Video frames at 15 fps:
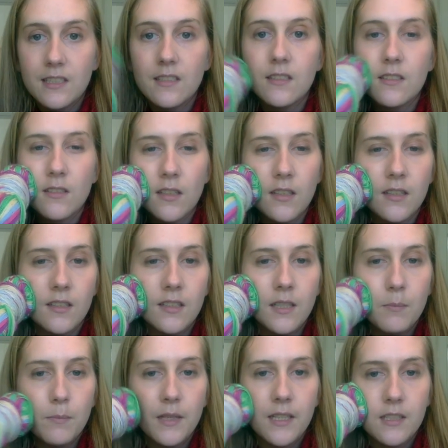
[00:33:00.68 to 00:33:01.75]
is the
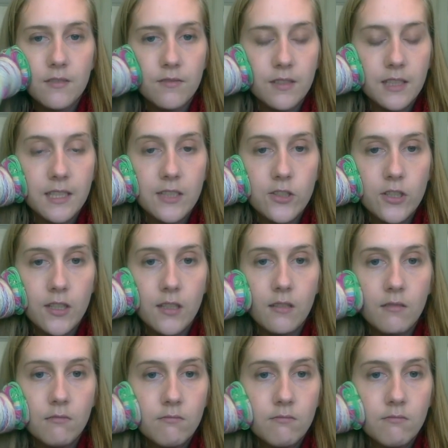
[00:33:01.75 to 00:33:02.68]
Knit Picks Felici